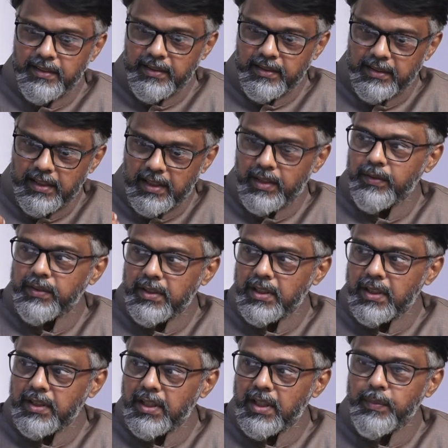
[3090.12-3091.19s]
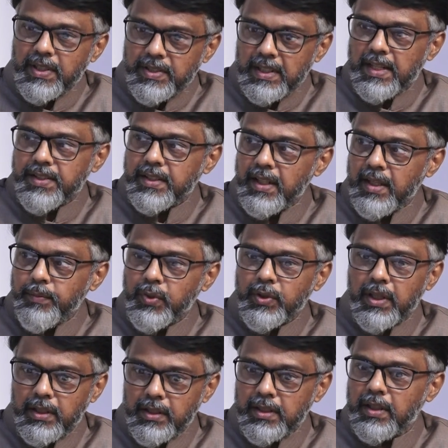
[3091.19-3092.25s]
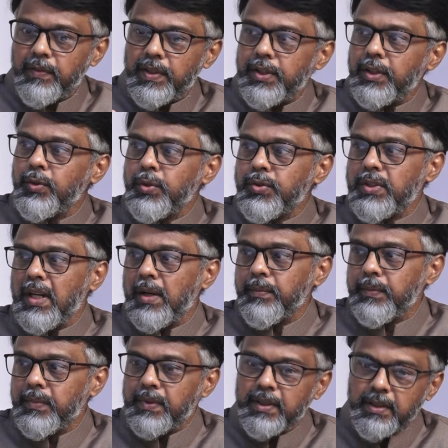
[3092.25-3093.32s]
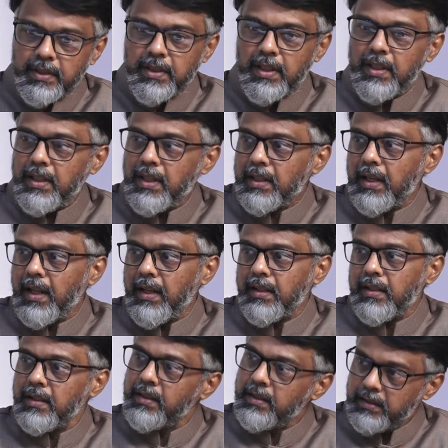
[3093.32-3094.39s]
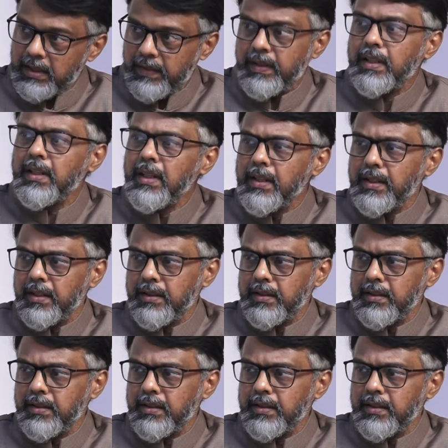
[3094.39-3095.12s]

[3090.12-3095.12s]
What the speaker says: The rebels asked him to convert into Islam. They declined. They were killed.